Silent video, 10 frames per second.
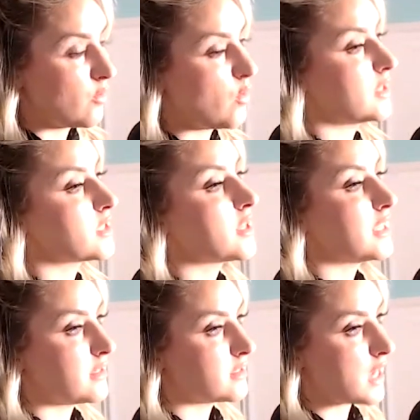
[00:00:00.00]
what is on
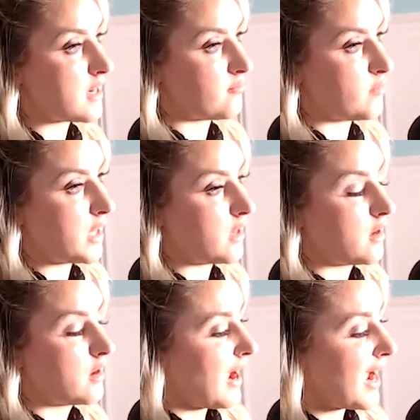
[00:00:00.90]
the inside of me.
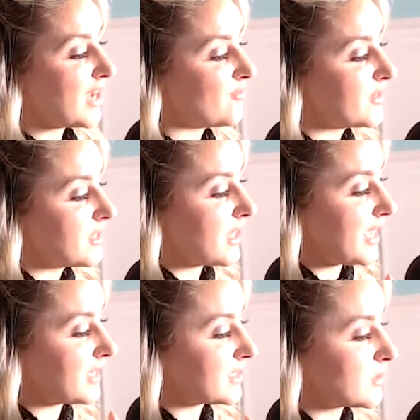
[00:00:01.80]
I feel
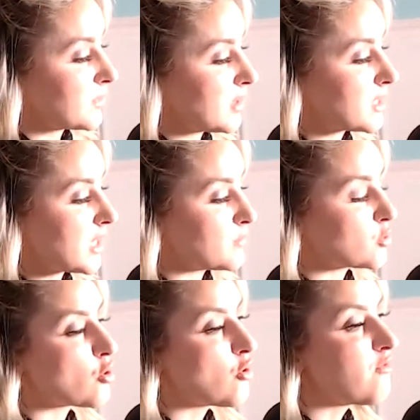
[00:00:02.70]
like sometimes I am
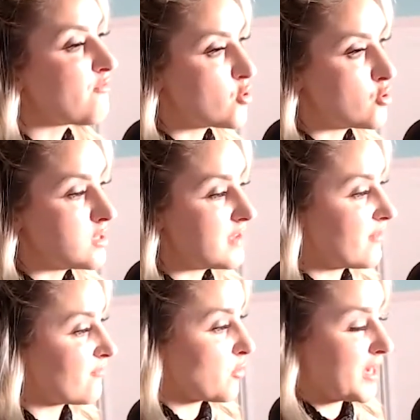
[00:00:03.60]
so full of
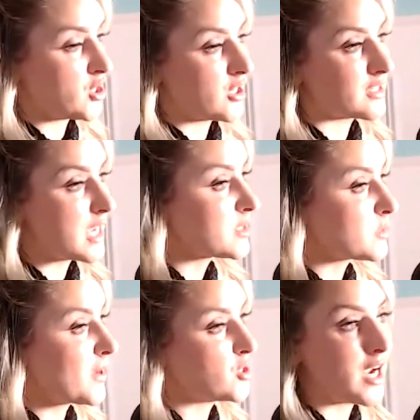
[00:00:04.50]
information because I'm a
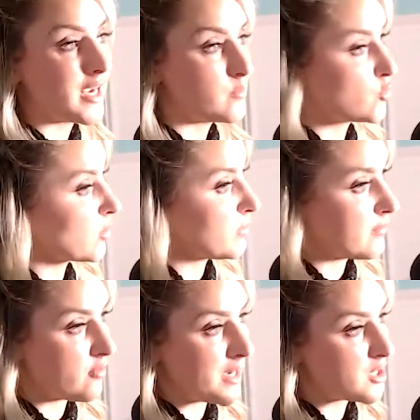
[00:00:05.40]
sponge. I absorb
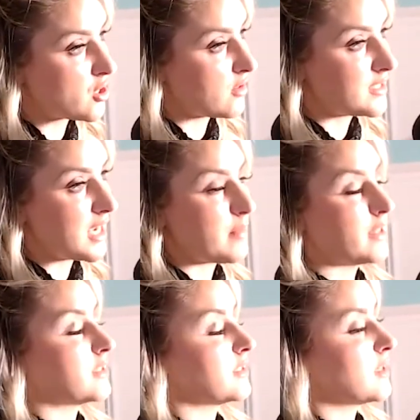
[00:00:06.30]
information all the time. I
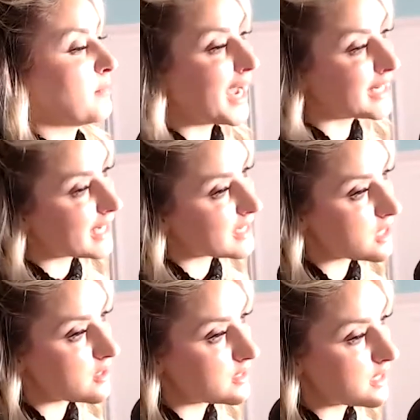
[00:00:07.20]
listen to podcasts
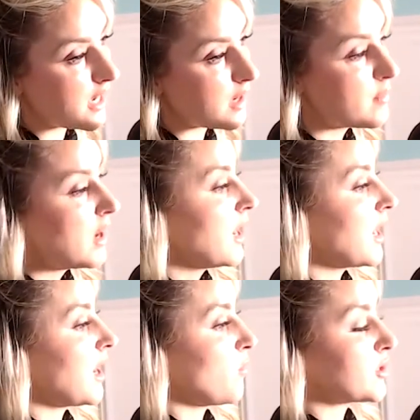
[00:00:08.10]
all the time.
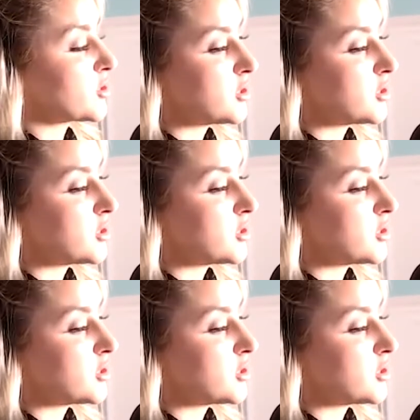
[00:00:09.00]
I watch